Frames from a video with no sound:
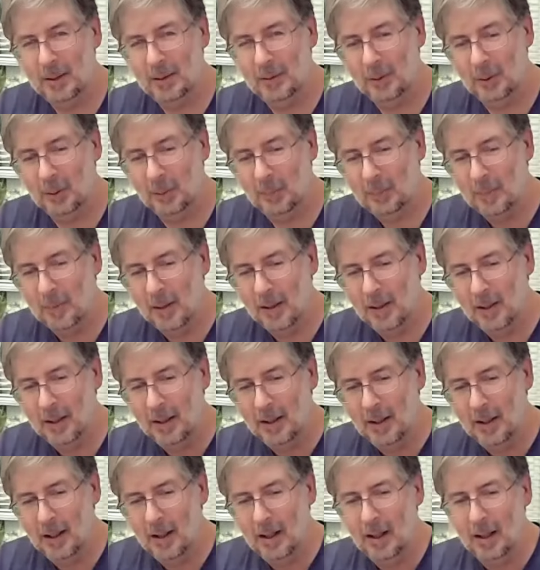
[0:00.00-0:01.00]
So
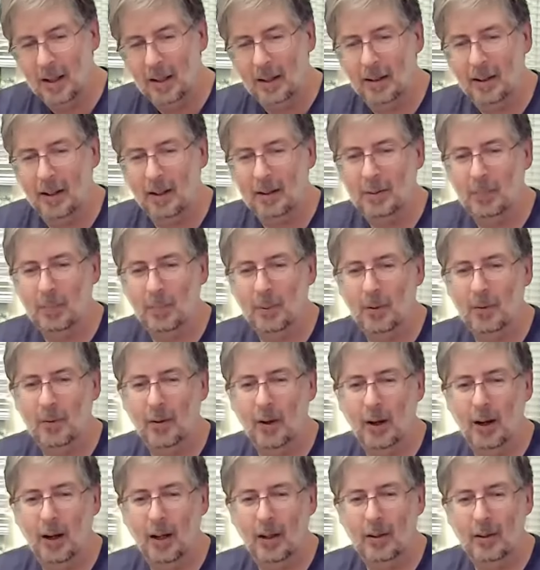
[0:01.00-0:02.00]
let's move
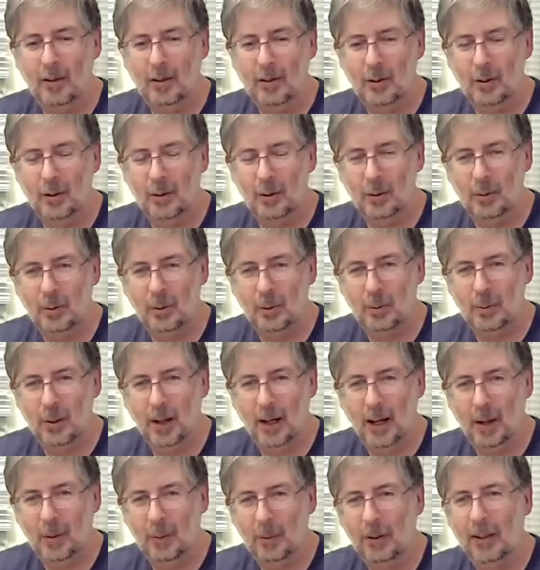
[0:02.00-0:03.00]
on to
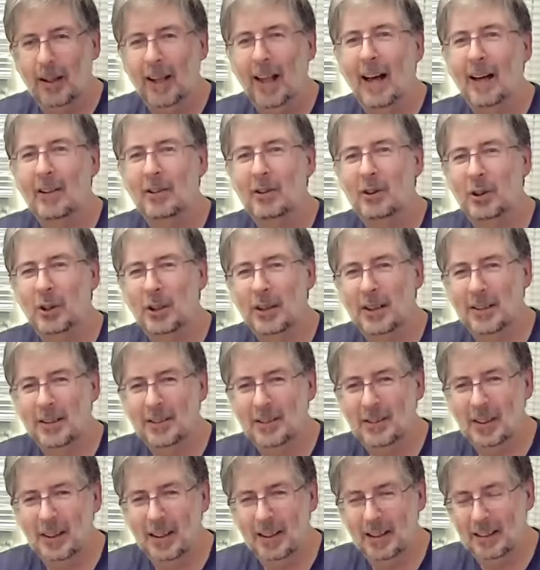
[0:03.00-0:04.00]
our last
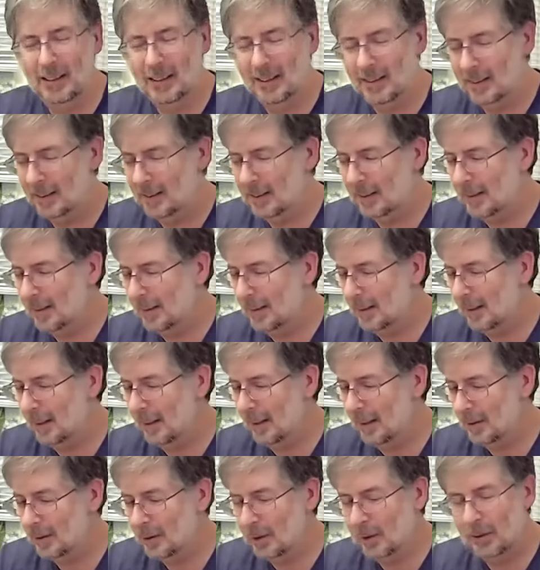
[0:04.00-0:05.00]
cheese in the
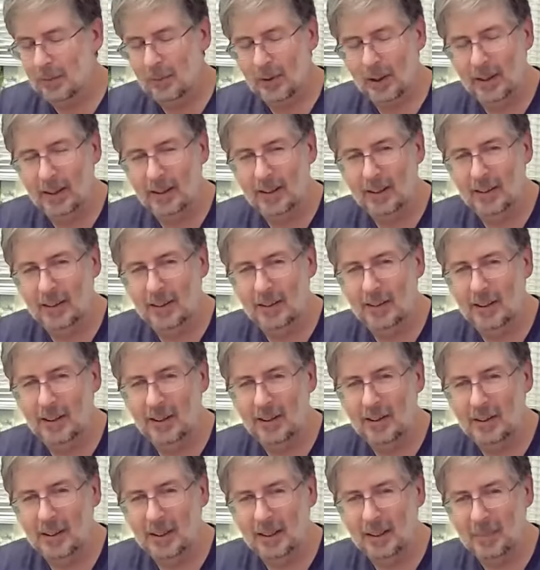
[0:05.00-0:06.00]
cheese plate and the
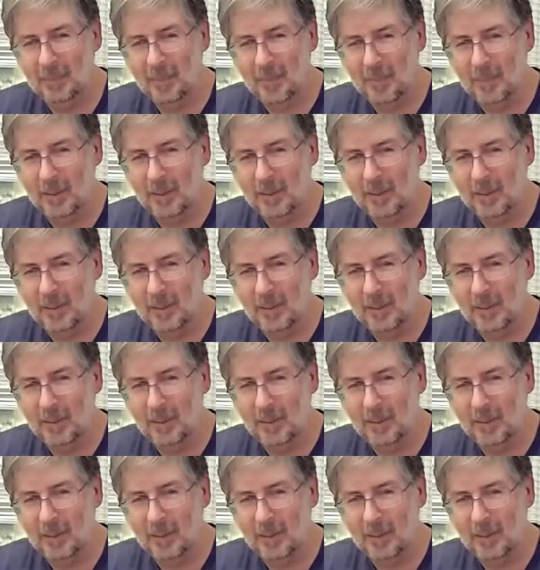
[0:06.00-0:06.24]
tasting.